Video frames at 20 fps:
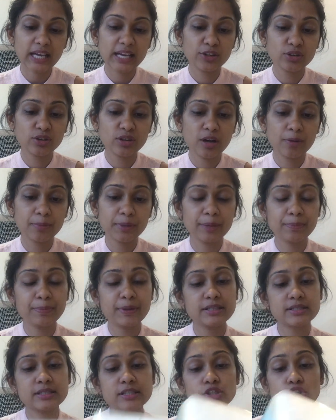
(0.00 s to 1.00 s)
don't know how many
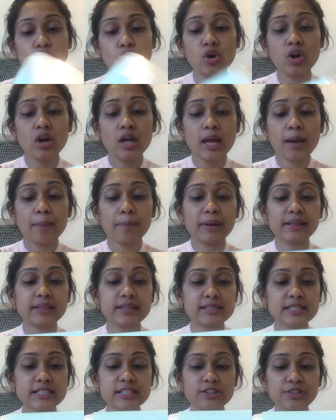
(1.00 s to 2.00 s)
pieces though, but
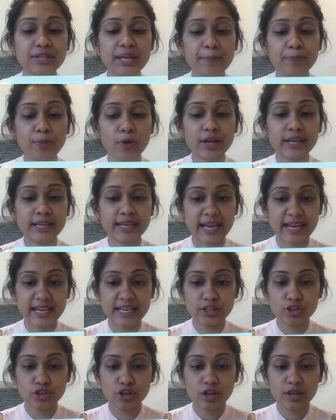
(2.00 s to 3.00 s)
this is
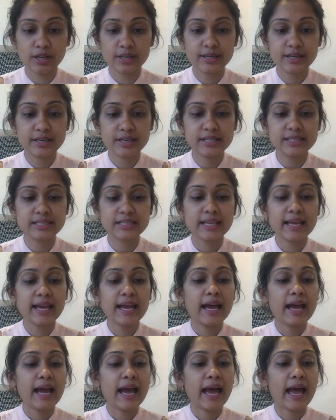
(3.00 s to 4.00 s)
$3.9,
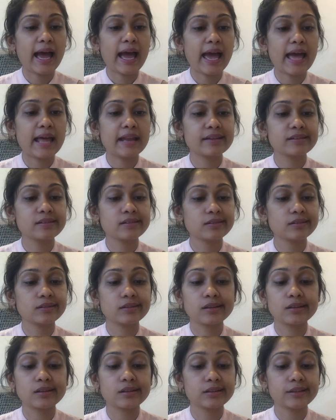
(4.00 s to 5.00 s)

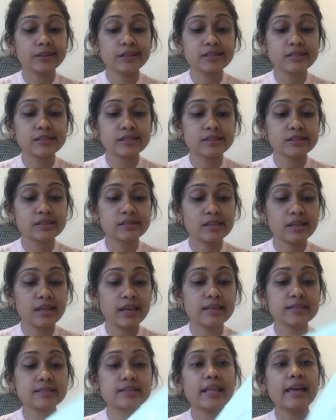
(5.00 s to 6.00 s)
and this
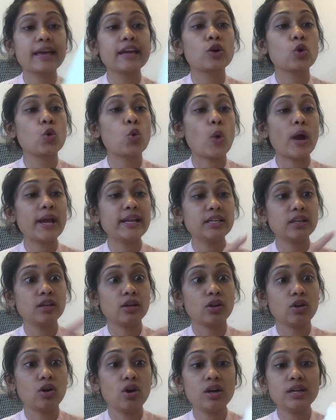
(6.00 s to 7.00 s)
is like quite a
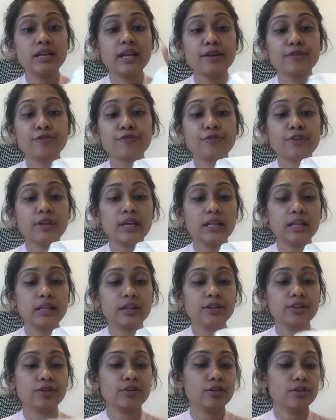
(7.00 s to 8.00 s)
lot, I feel,
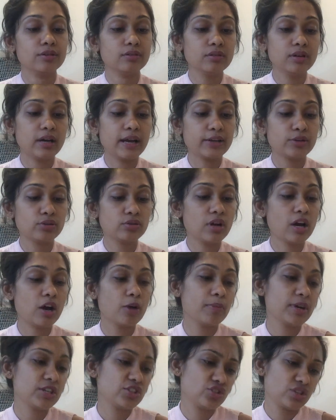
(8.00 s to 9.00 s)
you know. I don't know how
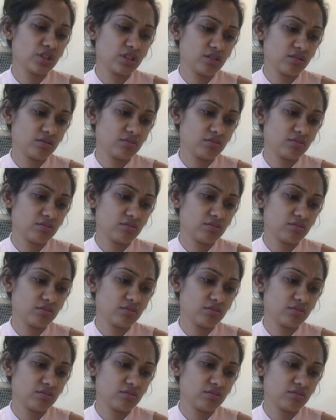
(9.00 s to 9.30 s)
much,